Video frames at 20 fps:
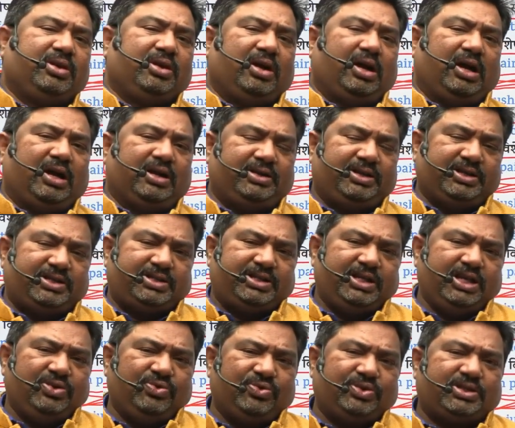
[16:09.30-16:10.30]

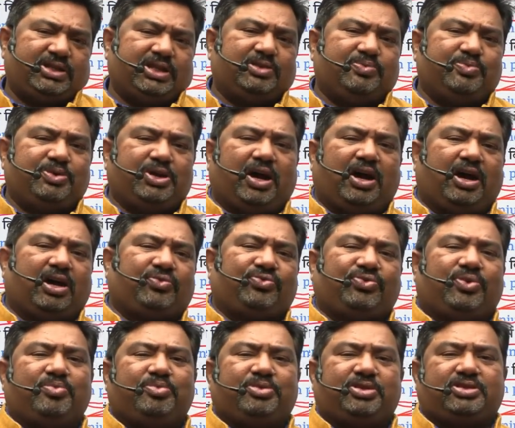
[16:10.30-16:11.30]
distinguishes Bihar
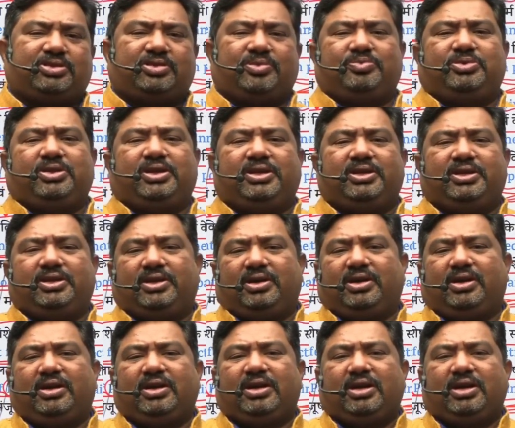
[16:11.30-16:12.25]
from rest of the India.